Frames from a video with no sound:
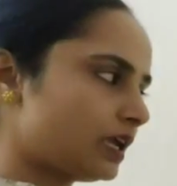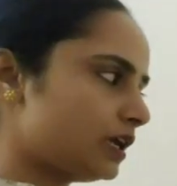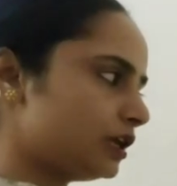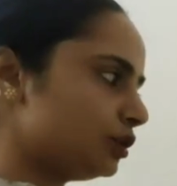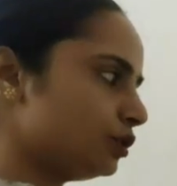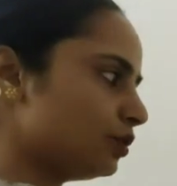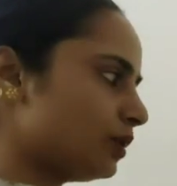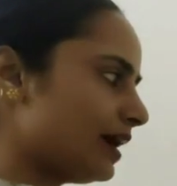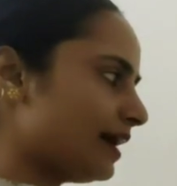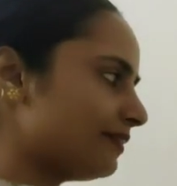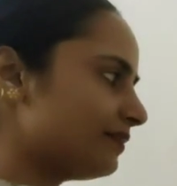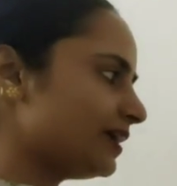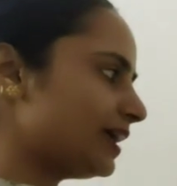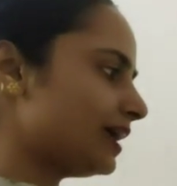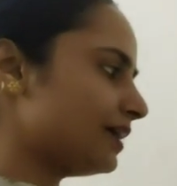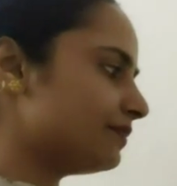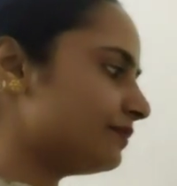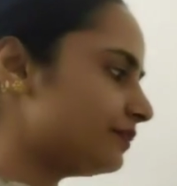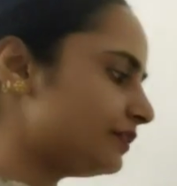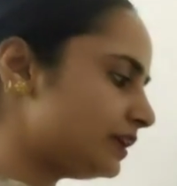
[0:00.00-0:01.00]
You have
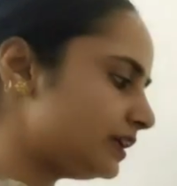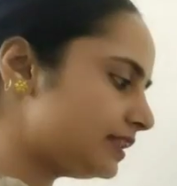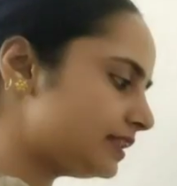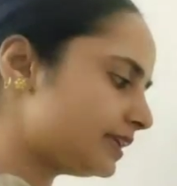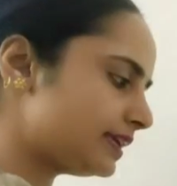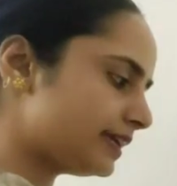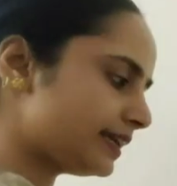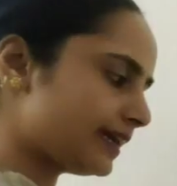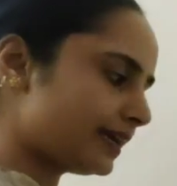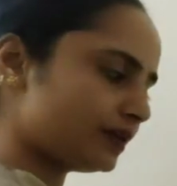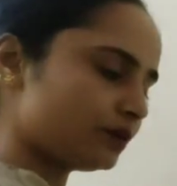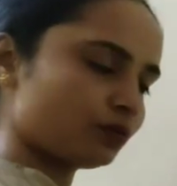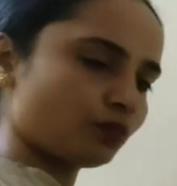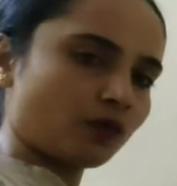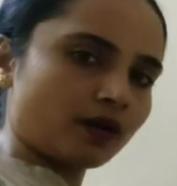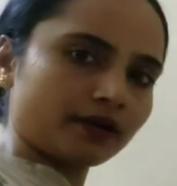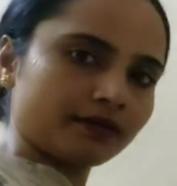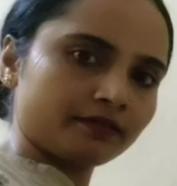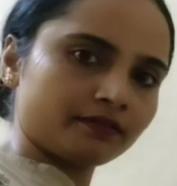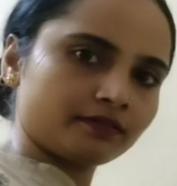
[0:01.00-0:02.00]
everything at
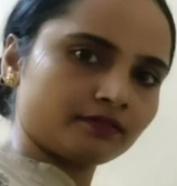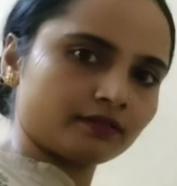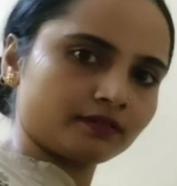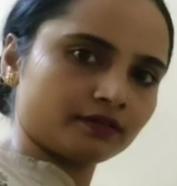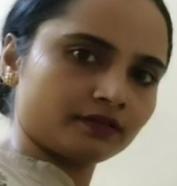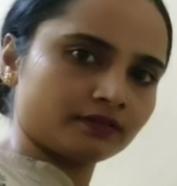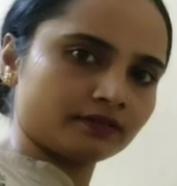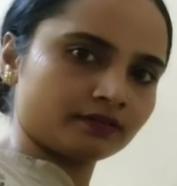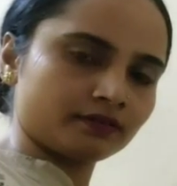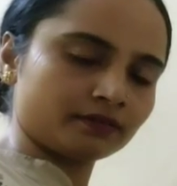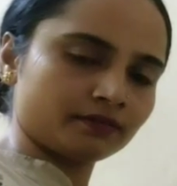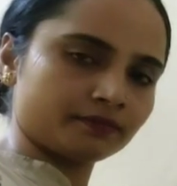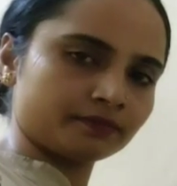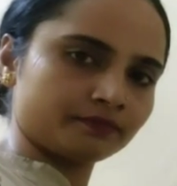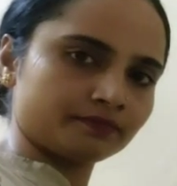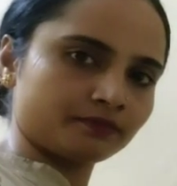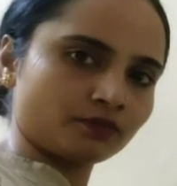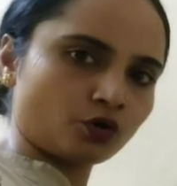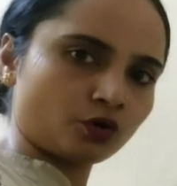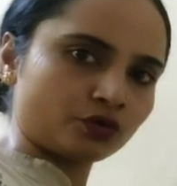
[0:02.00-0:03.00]
one
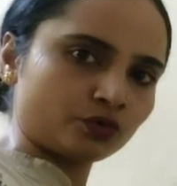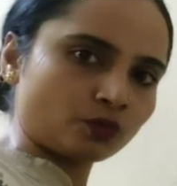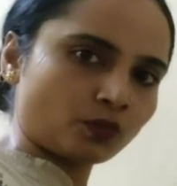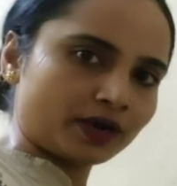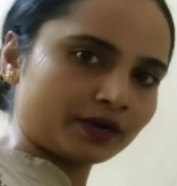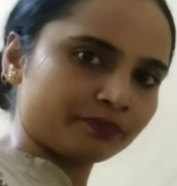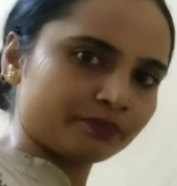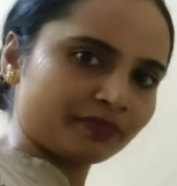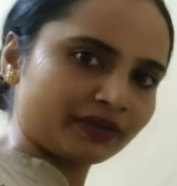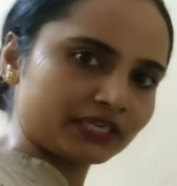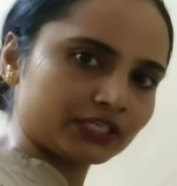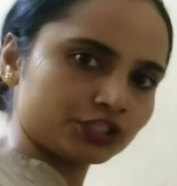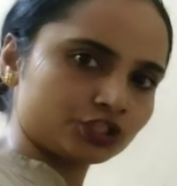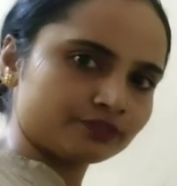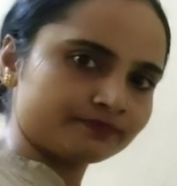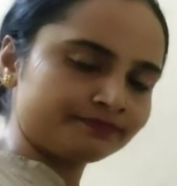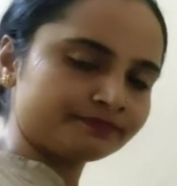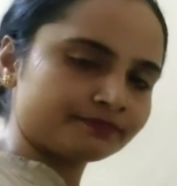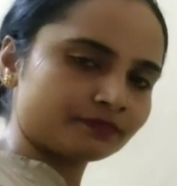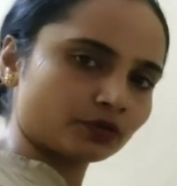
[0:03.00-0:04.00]
on one page.
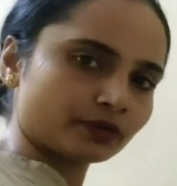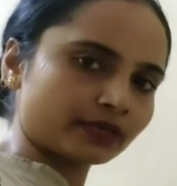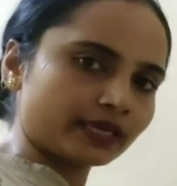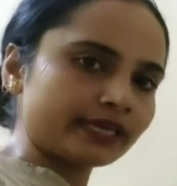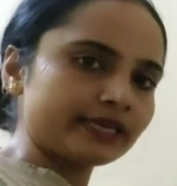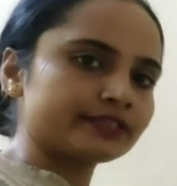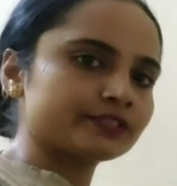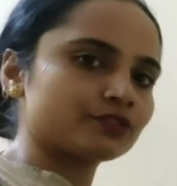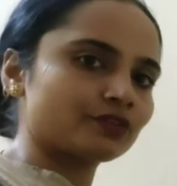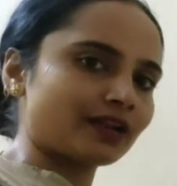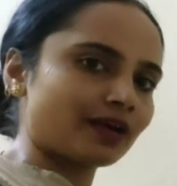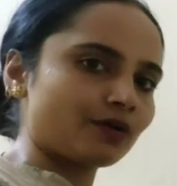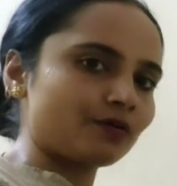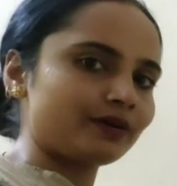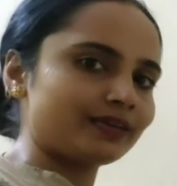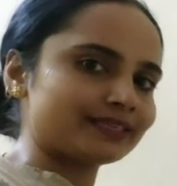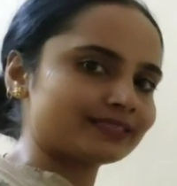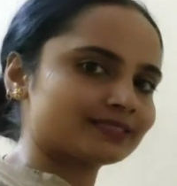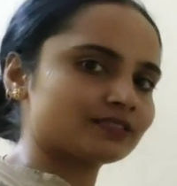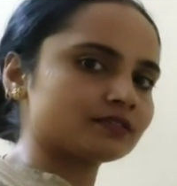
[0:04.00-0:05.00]
Okay. So now
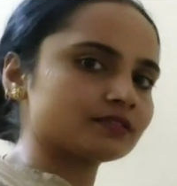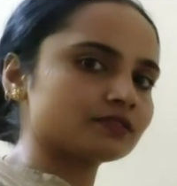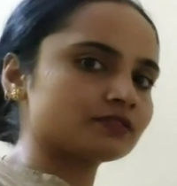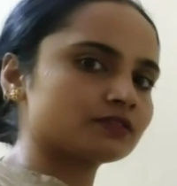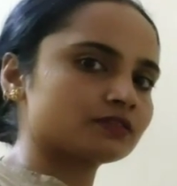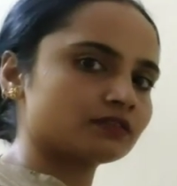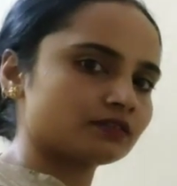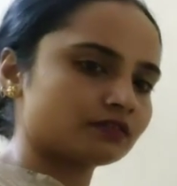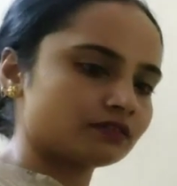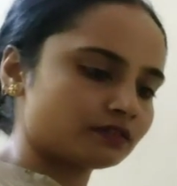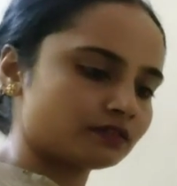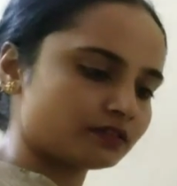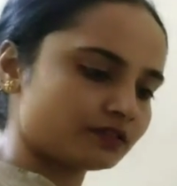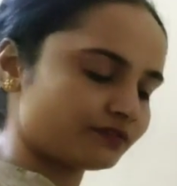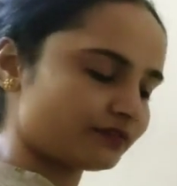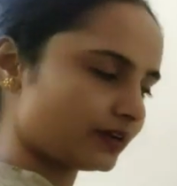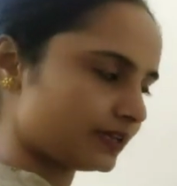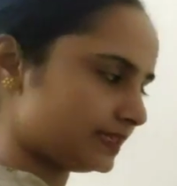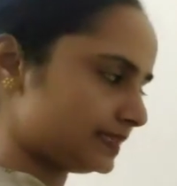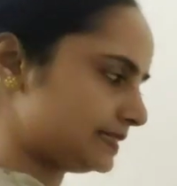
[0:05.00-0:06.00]
let's just
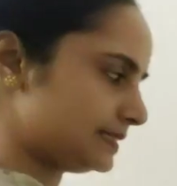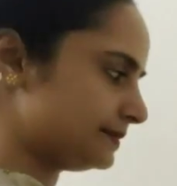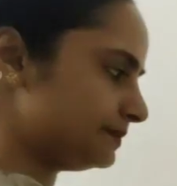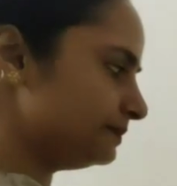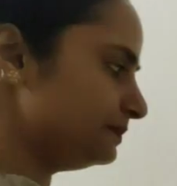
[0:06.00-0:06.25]
revise.